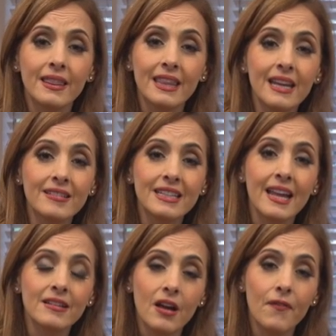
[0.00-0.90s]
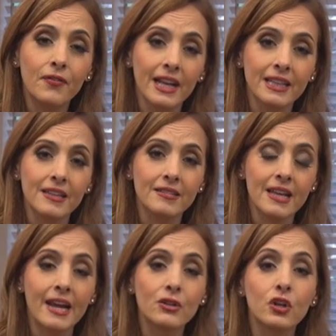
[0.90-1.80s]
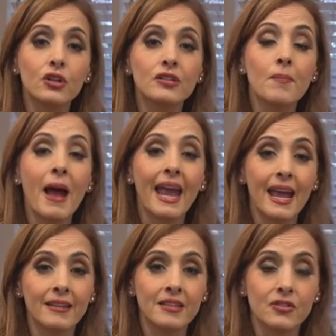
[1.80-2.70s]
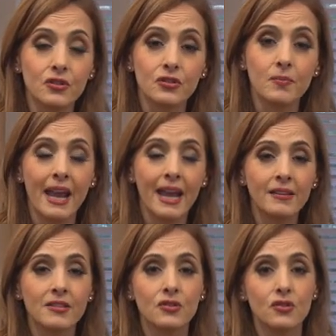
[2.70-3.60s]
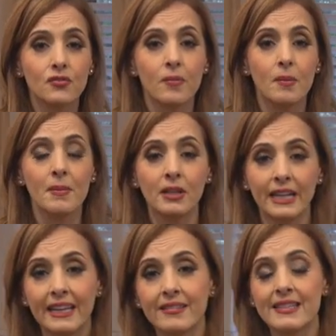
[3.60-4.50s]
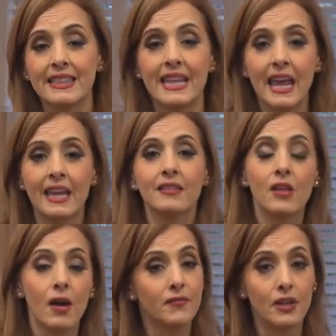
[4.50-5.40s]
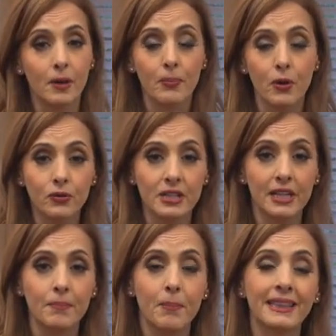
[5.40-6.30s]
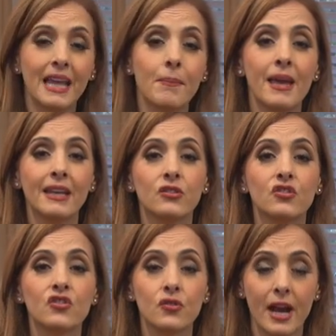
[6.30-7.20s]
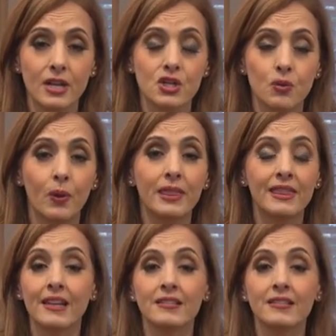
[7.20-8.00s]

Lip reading: things get tough like this, I turn to my ancestors. My ancestors from the Middle East, they loved their protein, but they made it stretch with things